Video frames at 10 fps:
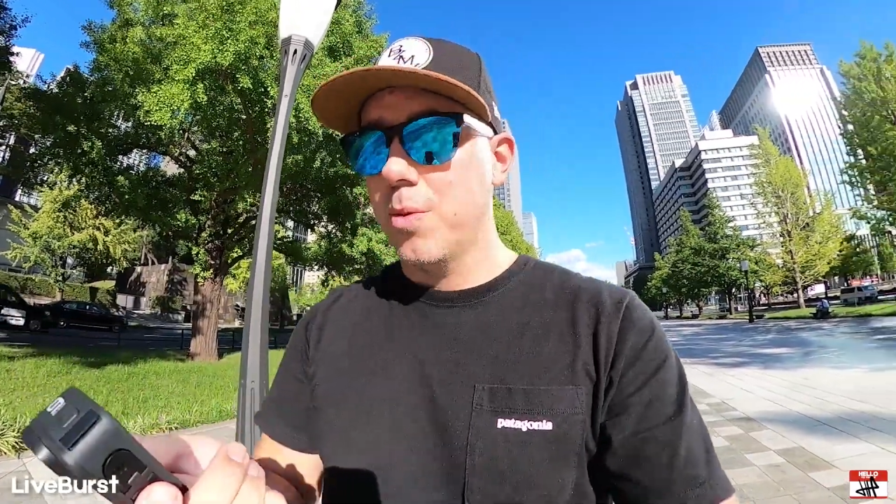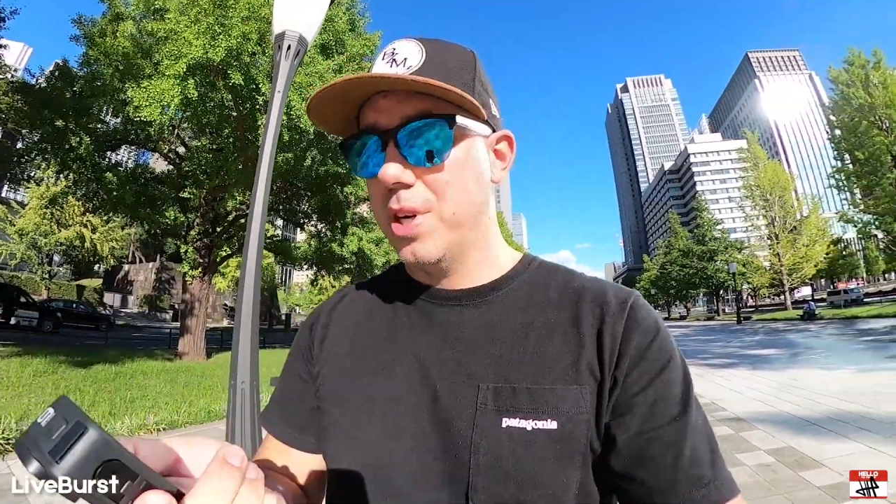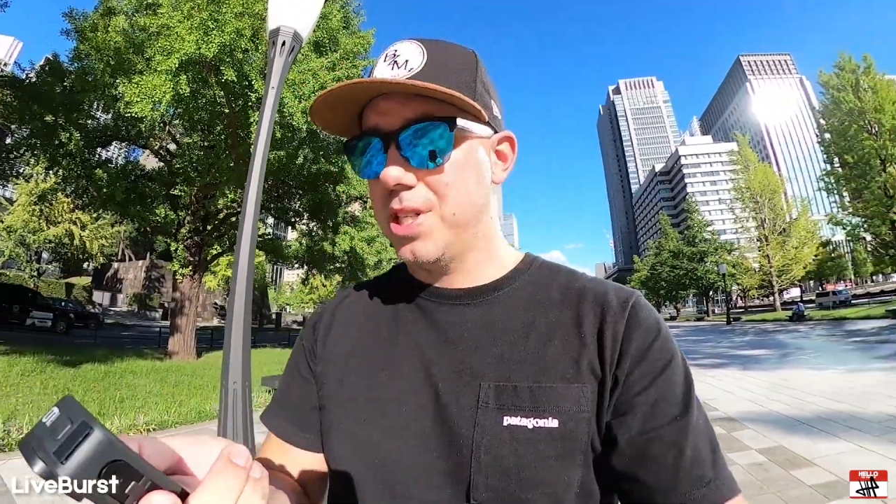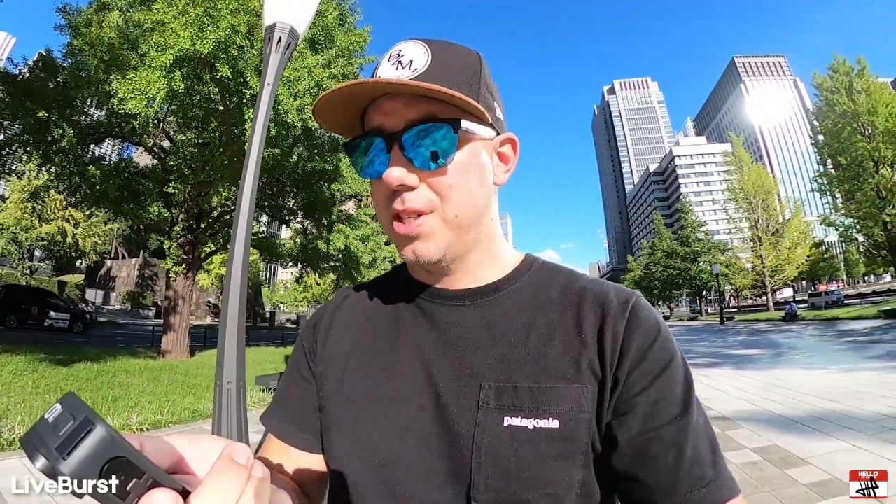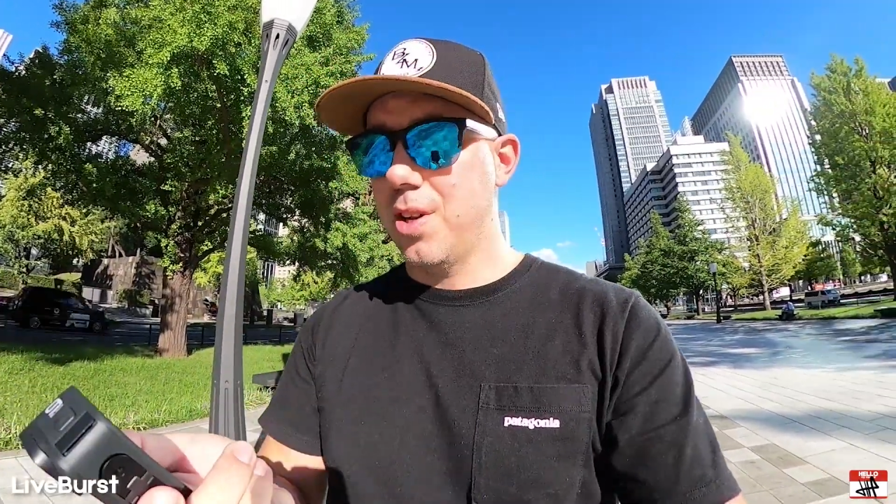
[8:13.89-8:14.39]

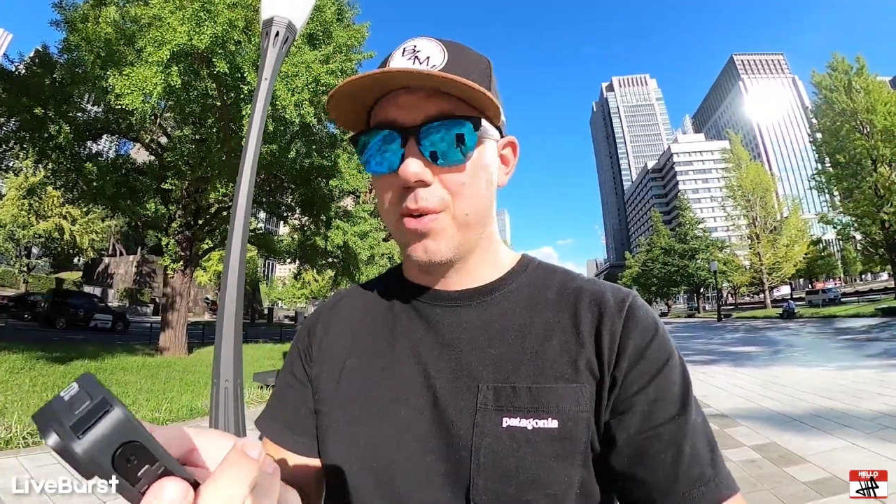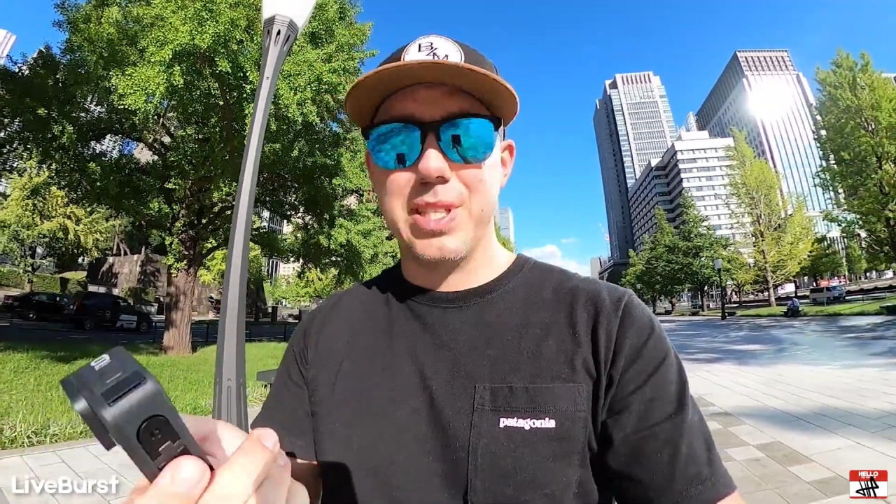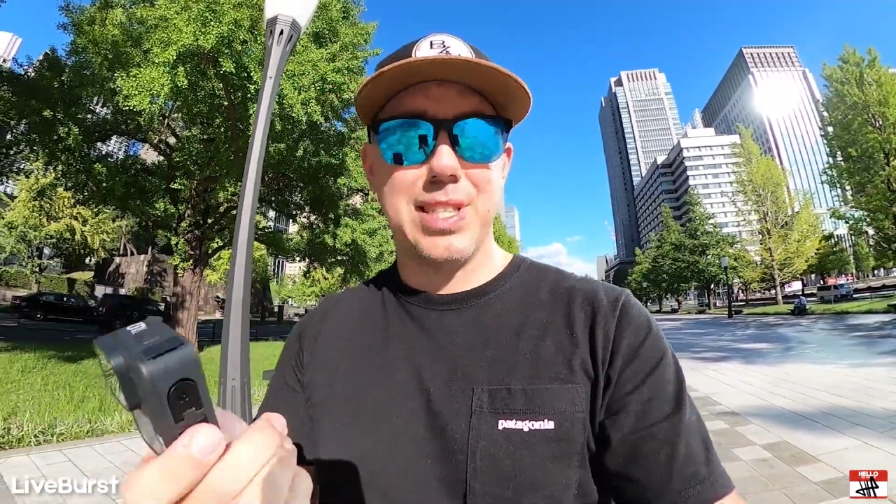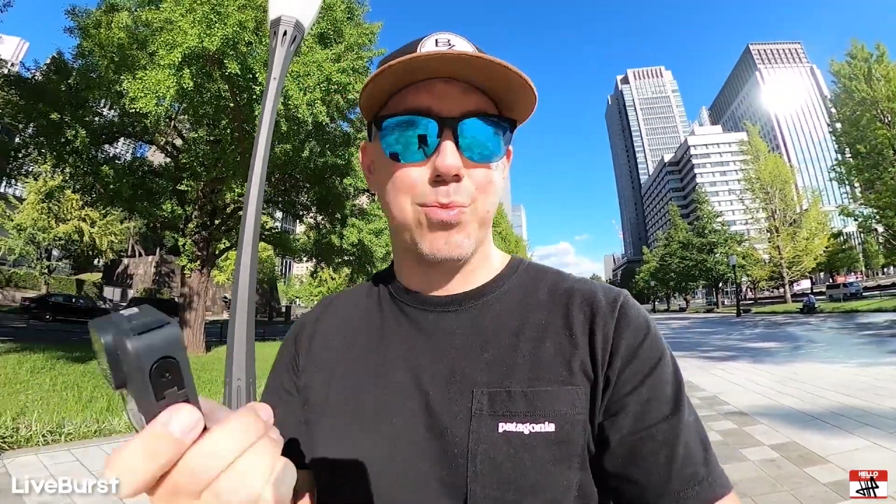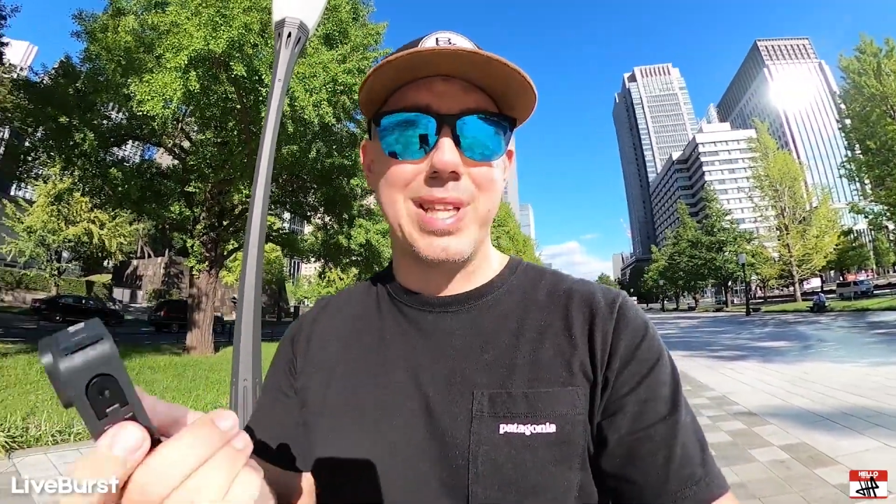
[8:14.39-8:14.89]
which, you know,
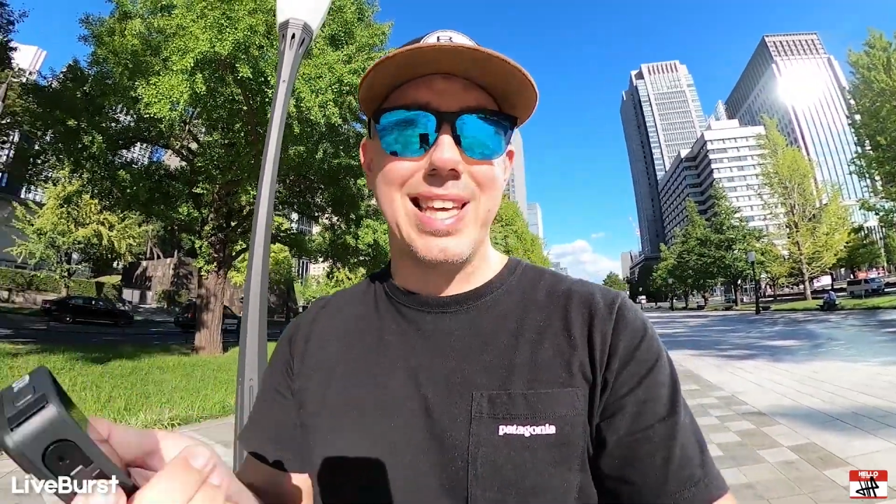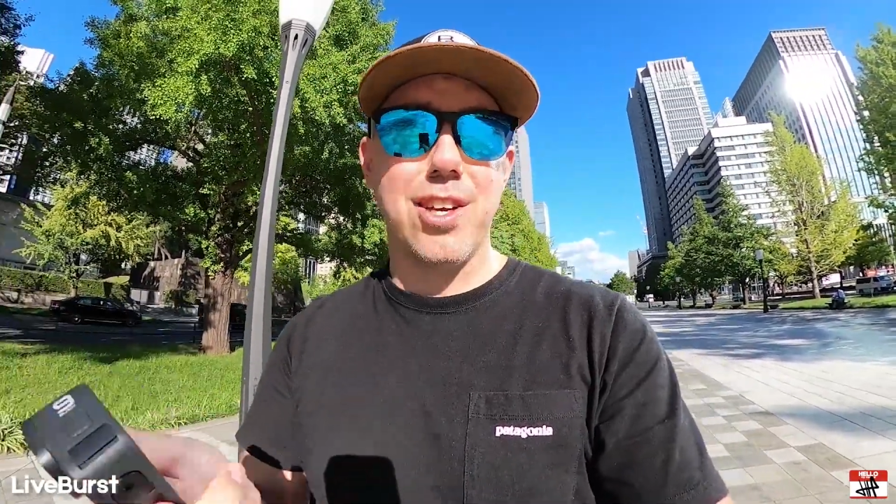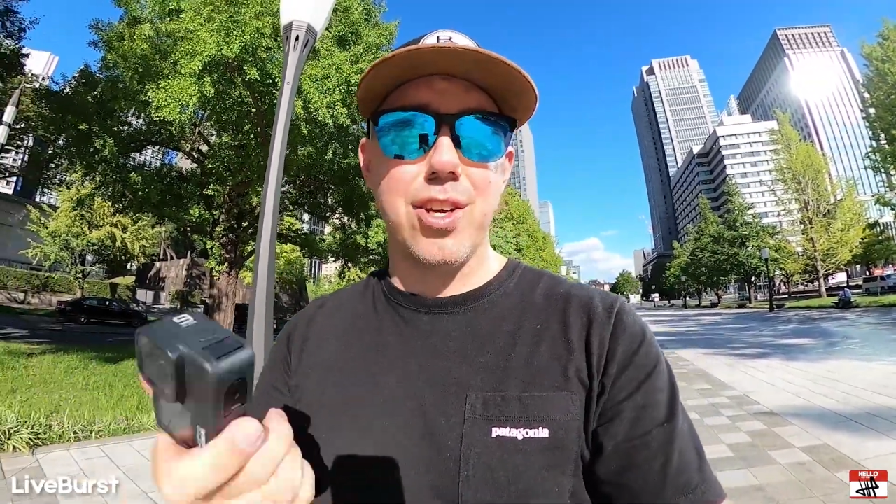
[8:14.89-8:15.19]
is really